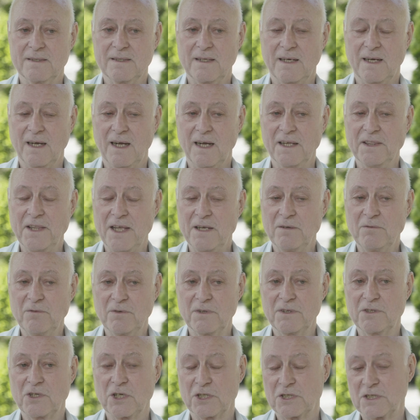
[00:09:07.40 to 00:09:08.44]
And
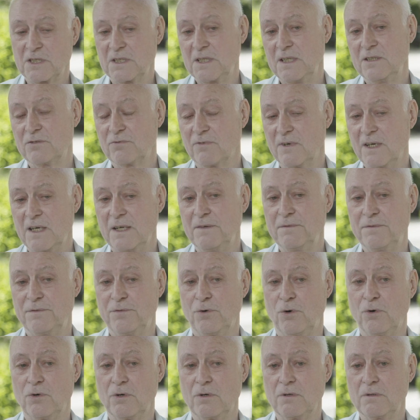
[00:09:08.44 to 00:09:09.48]
then just these really
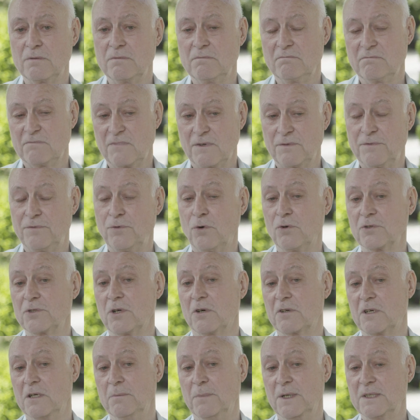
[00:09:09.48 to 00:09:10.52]
four
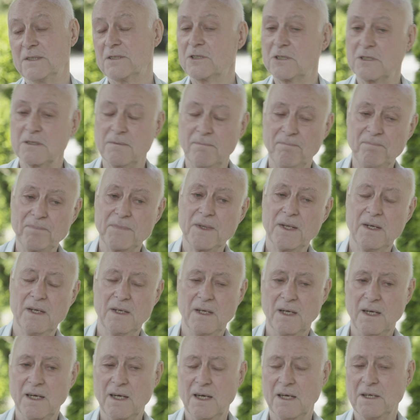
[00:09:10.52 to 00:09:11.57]
documents.
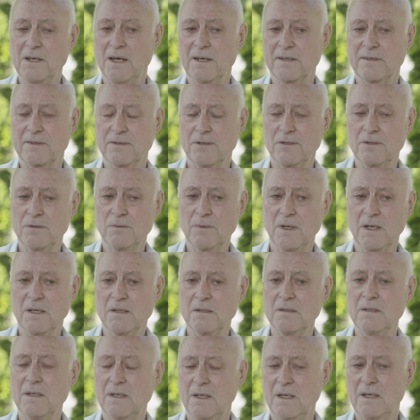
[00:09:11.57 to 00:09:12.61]
And I thought, well,